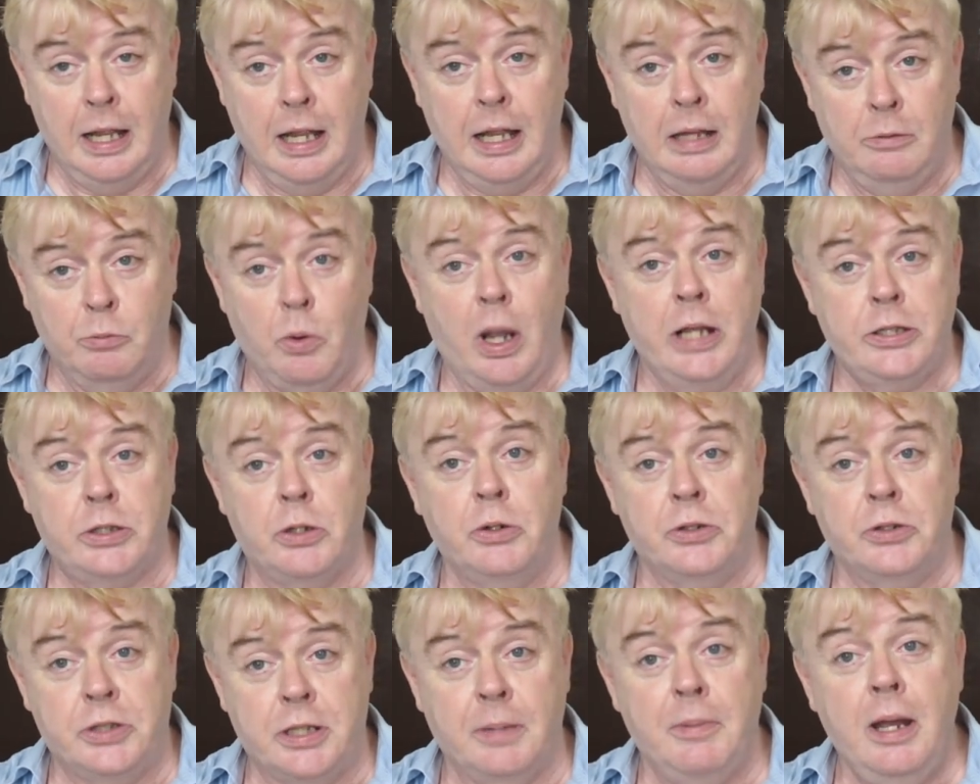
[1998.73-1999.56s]
in West
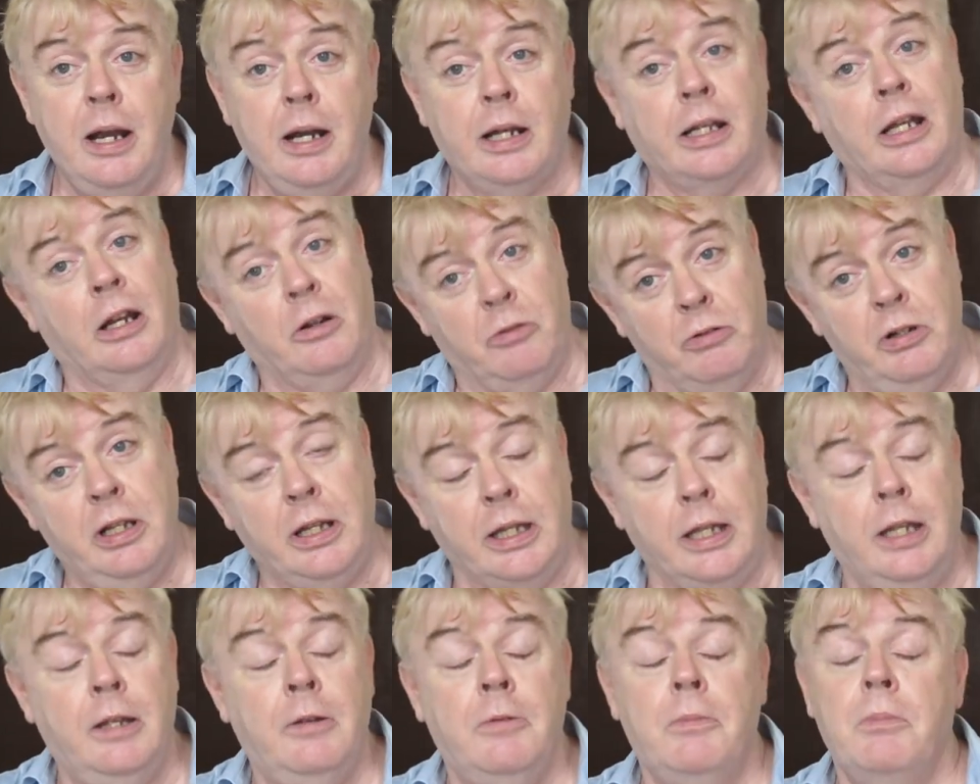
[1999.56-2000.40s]
Coast America,
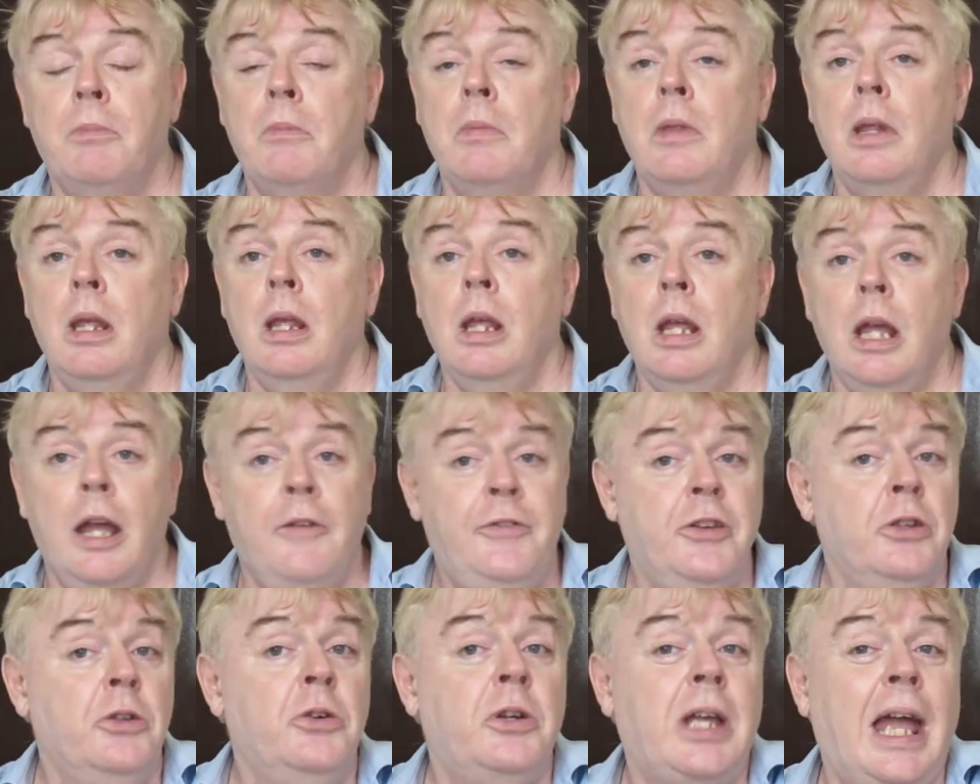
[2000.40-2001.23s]
really,
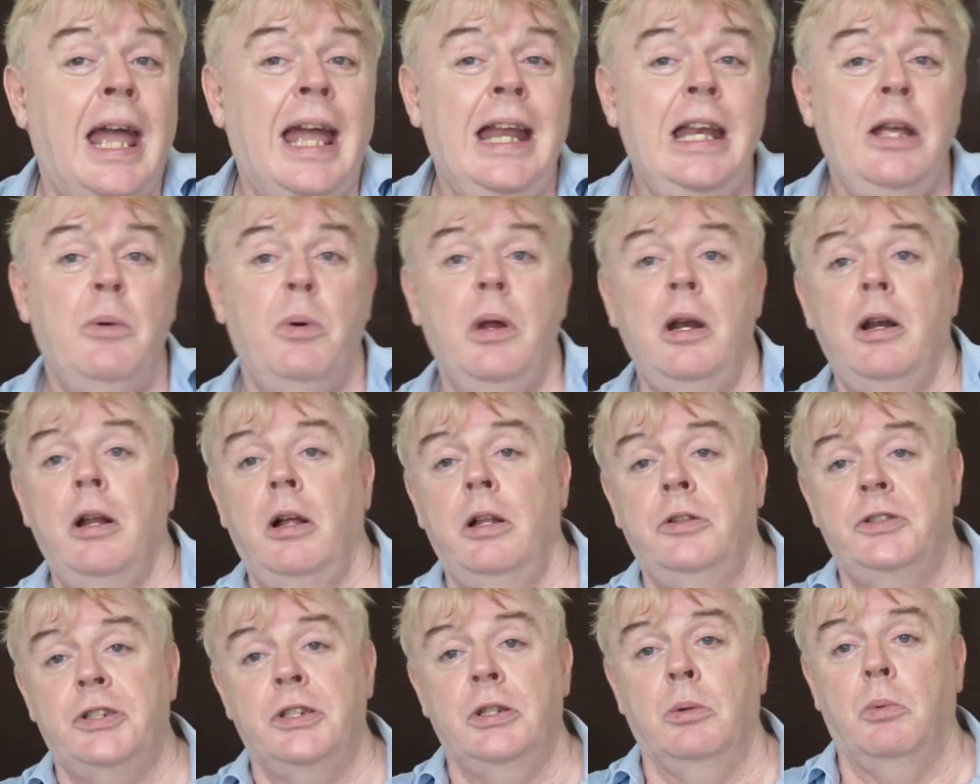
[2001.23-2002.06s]
if you look anywhere
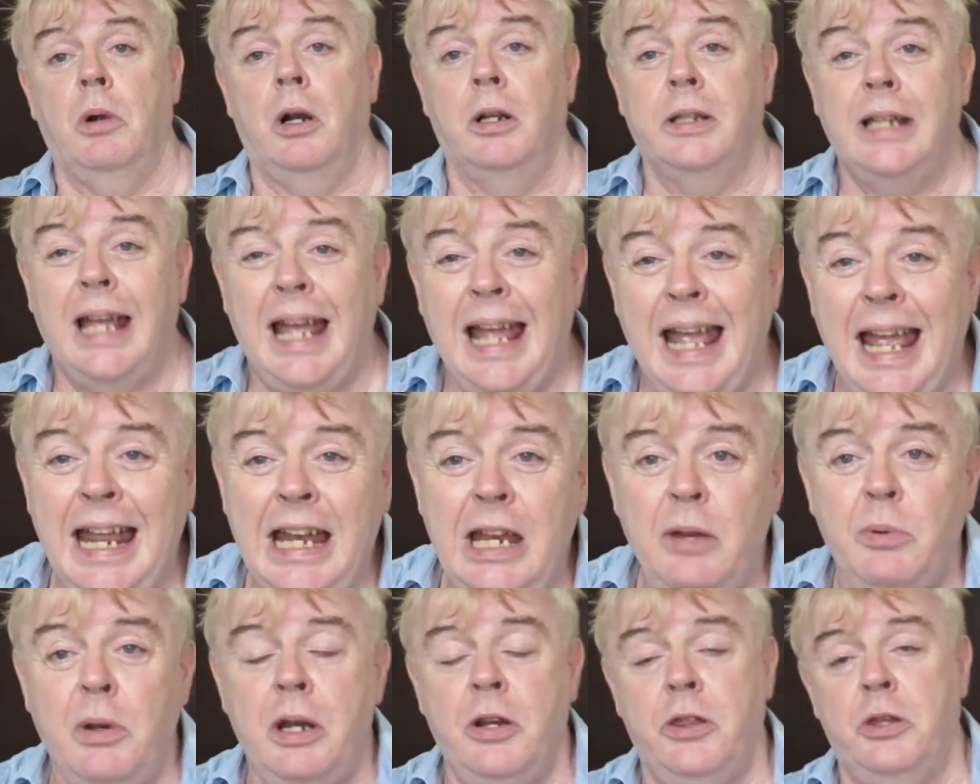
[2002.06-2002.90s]
else in the world,
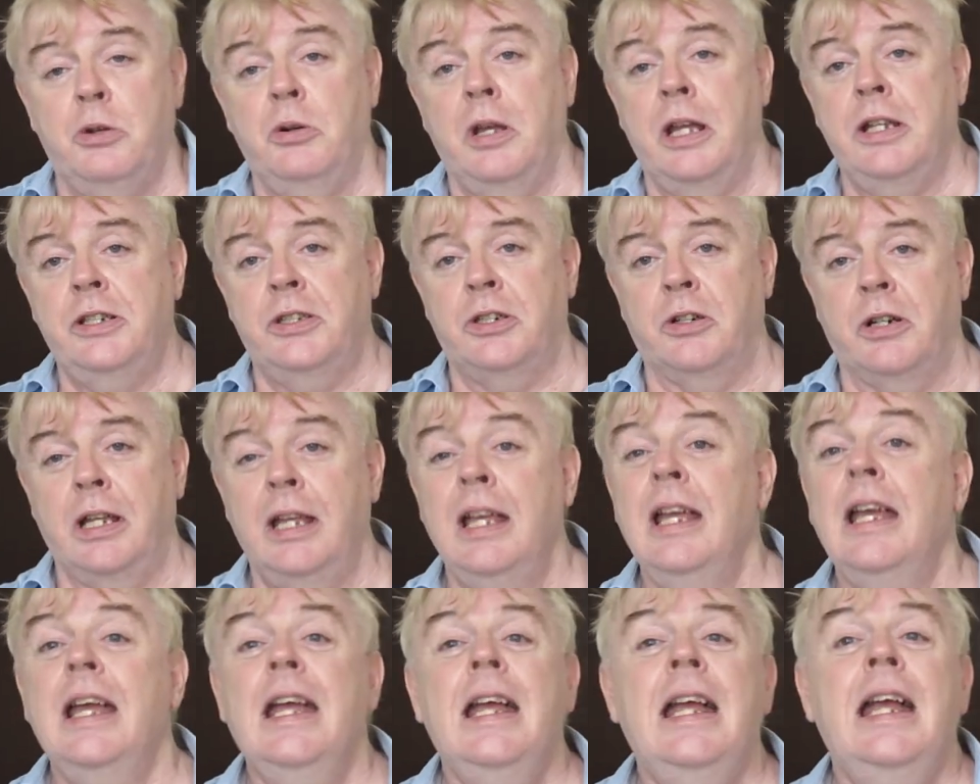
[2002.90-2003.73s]
anywhere through history,